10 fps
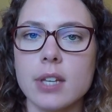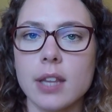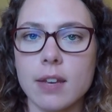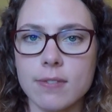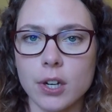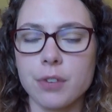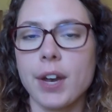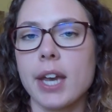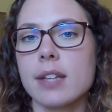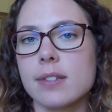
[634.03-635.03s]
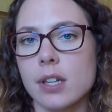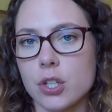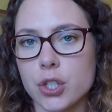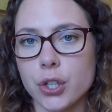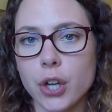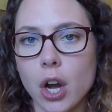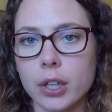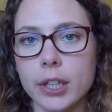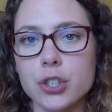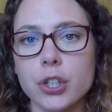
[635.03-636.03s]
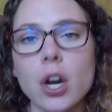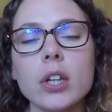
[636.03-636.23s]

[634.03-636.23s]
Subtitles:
and they verify it and send it to your college